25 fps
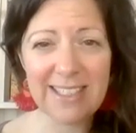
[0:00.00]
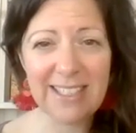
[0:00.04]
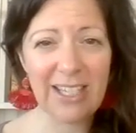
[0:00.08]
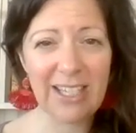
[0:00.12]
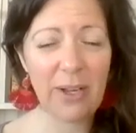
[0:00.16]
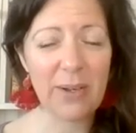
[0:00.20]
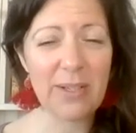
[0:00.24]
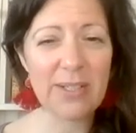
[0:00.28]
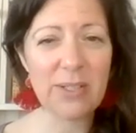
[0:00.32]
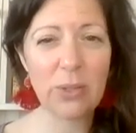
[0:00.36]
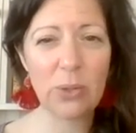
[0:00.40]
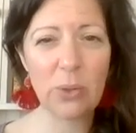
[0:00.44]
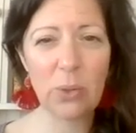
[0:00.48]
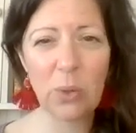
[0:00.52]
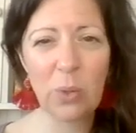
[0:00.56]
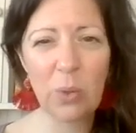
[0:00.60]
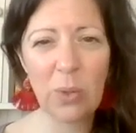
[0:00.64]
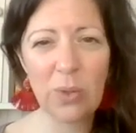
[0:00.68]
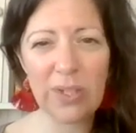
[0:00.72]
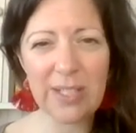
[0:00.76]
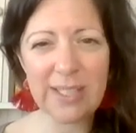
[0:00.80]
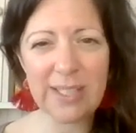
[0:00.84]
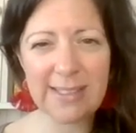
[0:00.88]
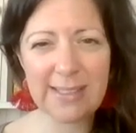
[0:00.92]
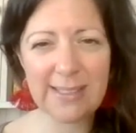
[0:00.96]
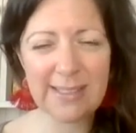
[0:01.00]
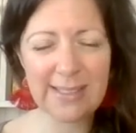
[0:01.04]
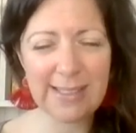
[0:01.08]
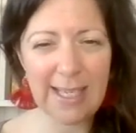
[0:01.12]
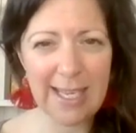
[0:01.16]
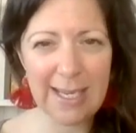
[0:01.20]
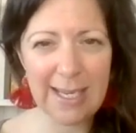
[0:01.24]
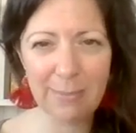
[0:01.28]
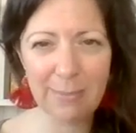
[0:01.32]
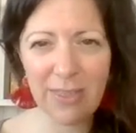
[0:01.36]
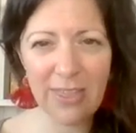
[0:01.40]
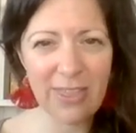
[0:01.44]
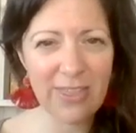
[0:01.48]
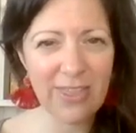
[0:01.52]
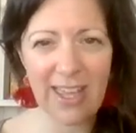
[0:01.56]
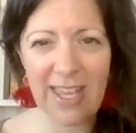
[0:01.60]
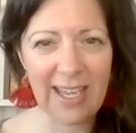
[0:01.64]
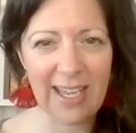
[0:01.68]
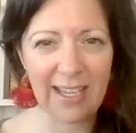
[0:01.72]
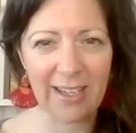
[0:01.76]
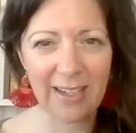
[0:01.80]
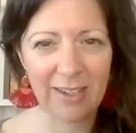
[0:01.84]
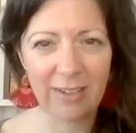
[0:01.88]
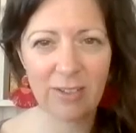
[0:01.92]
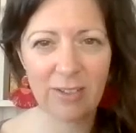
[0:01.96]
You know, it's all the same
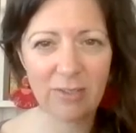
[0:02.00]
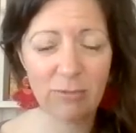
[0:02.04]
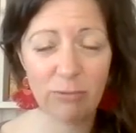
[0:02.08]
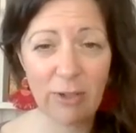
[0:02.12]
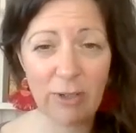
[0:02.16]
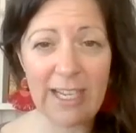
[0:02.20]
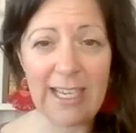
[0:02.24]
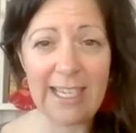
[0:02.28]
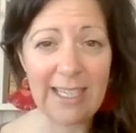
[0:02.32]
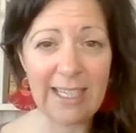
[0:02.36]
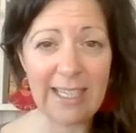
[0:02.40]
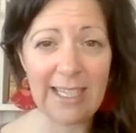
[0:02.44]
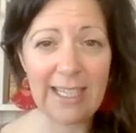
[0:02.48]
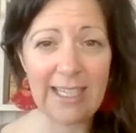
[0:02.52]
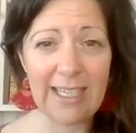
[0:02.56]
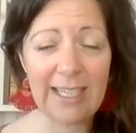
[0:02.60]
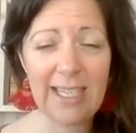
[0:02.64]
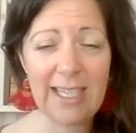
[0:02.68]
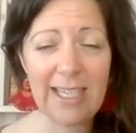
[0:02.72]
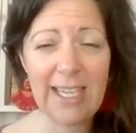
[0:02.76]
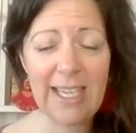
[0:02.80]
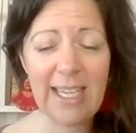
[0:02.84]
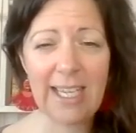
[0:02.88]
thing, really.